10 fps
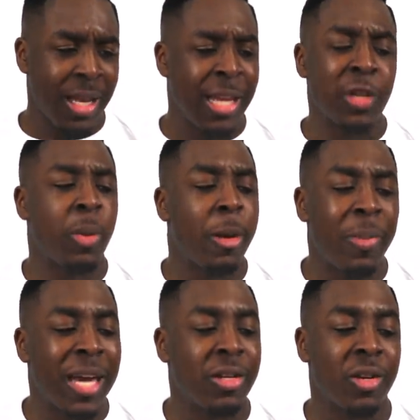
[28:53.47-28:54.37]
that's what my
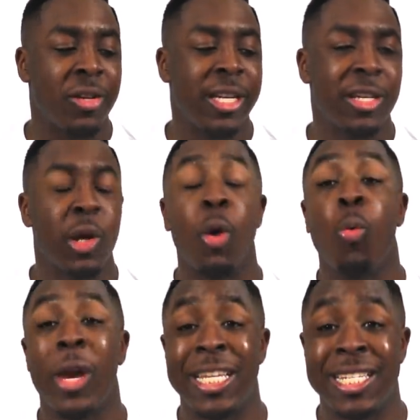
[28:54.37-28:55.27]
pastor Cornelius
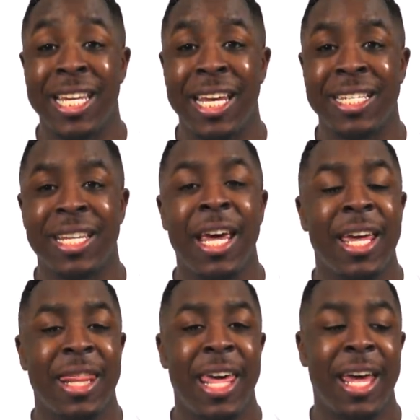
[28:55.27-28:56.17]
always says
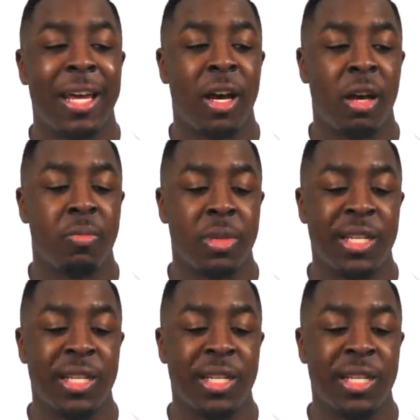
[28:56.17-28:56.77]
that um,